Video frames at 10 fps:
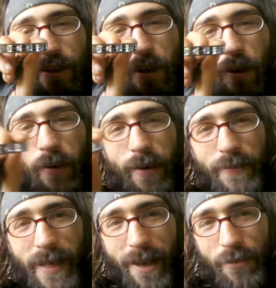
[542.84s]
So
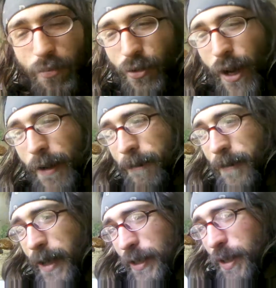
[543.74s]
I'm gonna have some ground
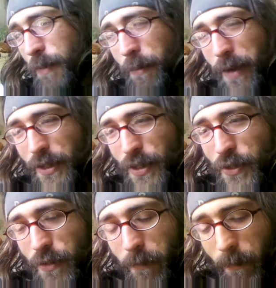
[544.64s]
effects on my
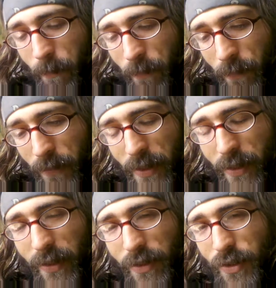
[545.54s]
bicycle.
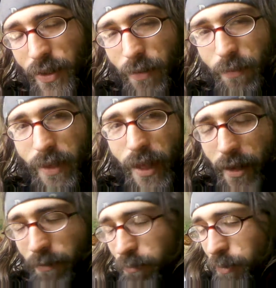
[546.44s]
It's gonna be
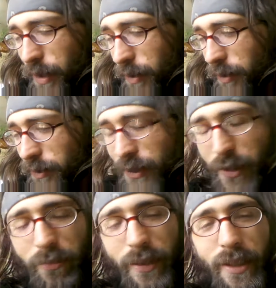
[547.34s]
like bling, a
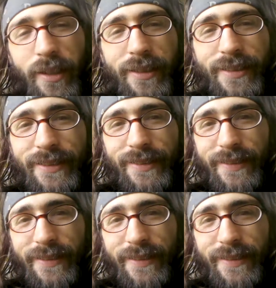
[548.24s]
little bit of